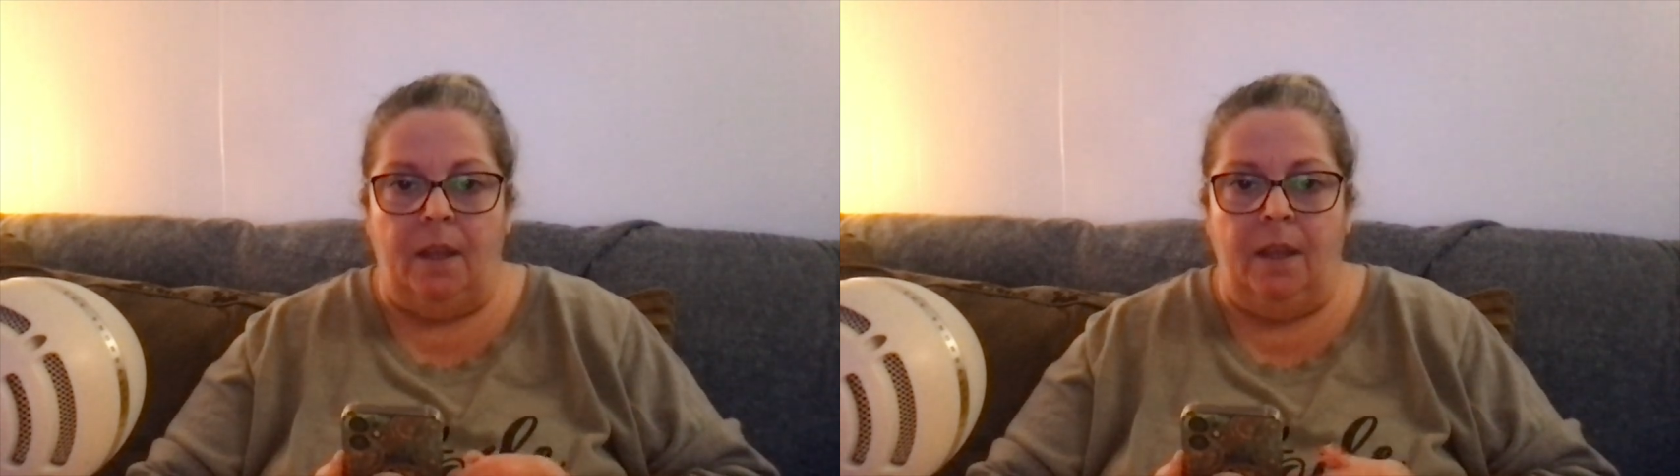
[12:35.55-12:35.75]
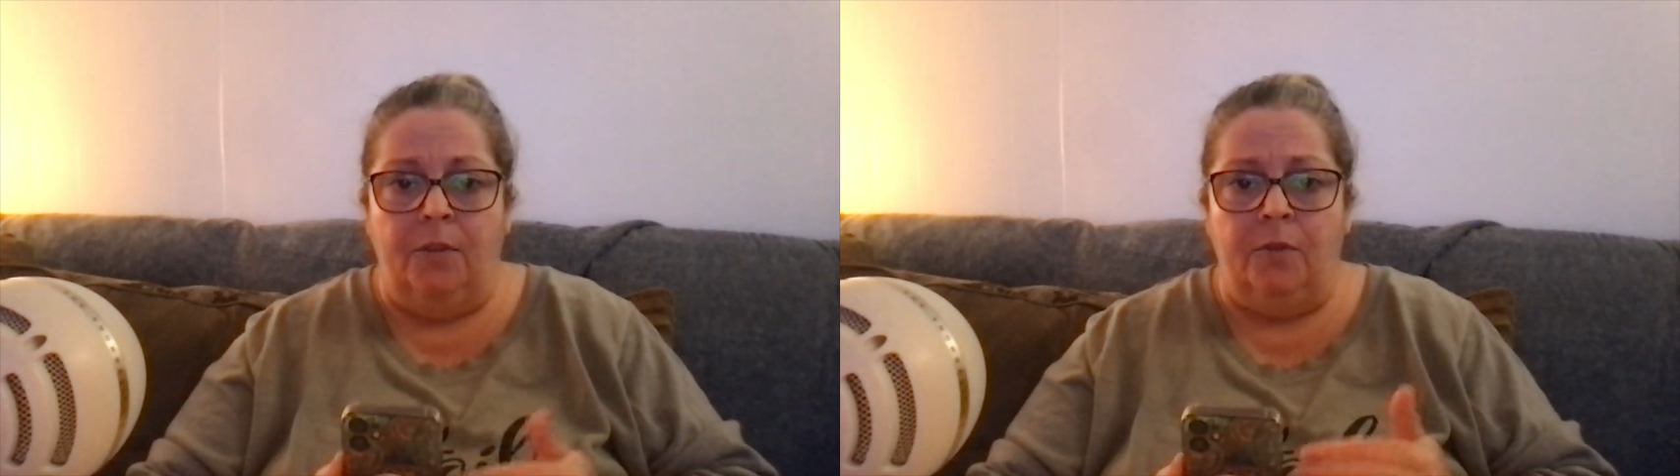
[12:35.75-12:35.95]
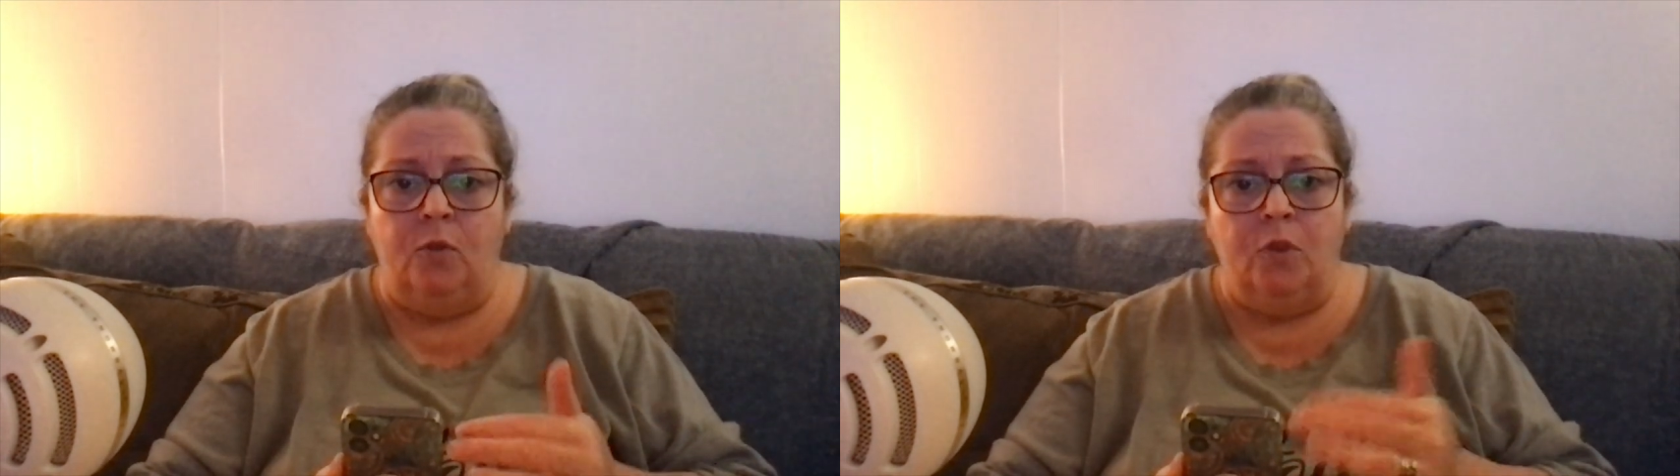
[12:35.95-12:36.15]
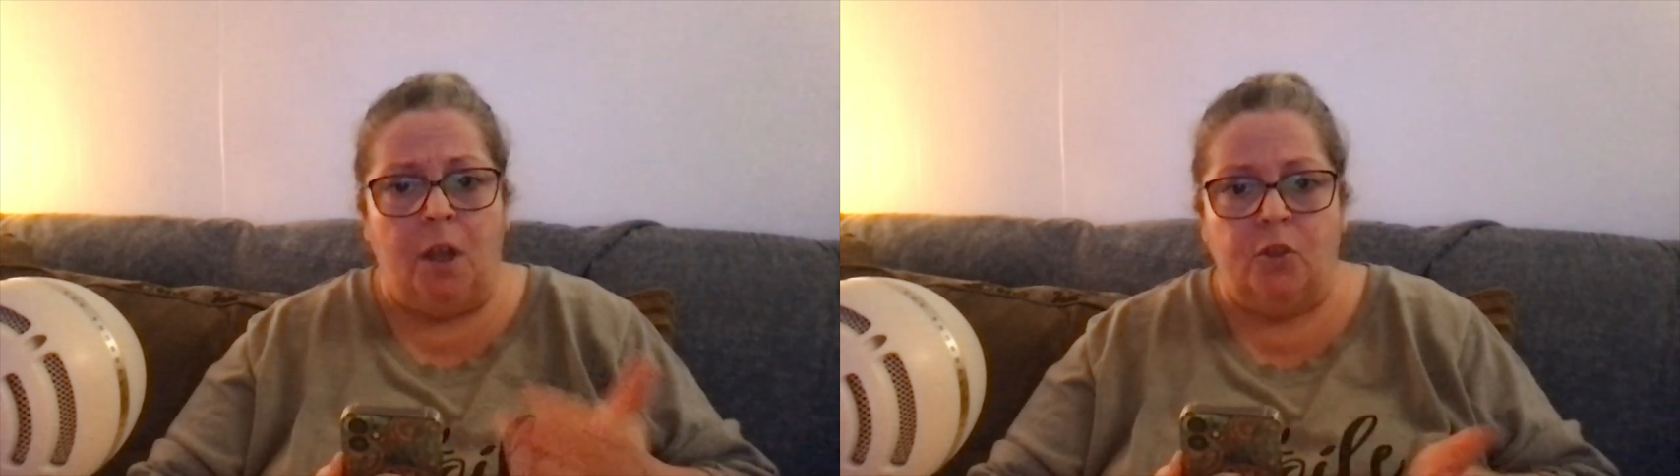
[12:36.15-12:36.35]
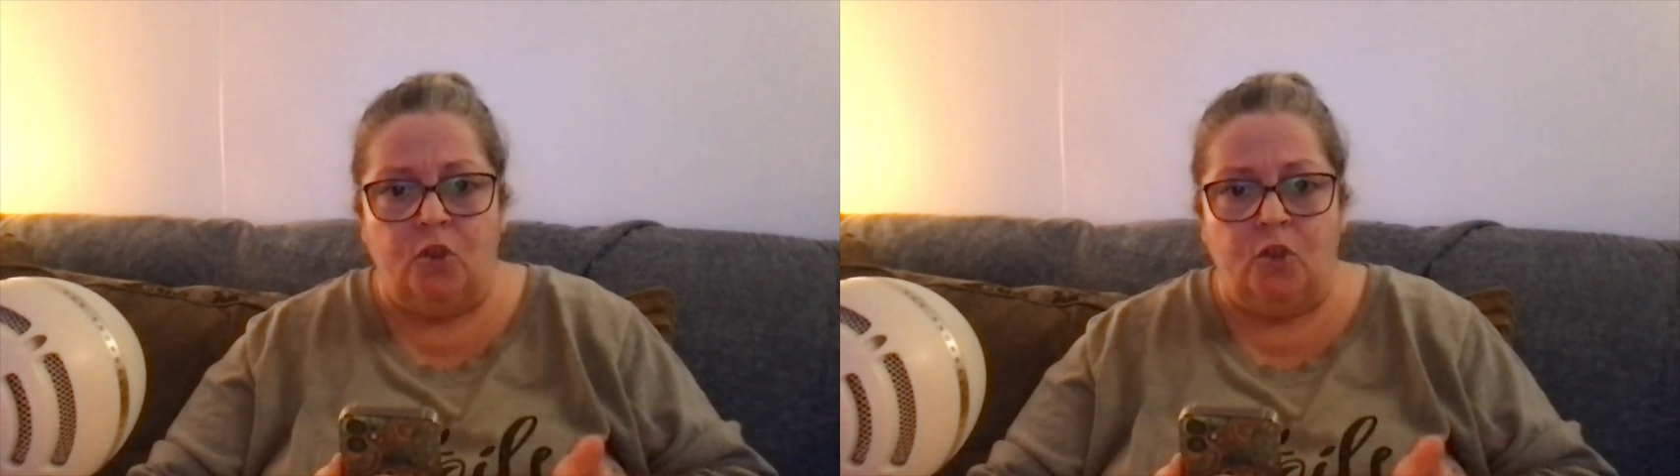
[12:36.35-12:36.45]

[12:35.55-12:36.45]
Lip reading: if you're not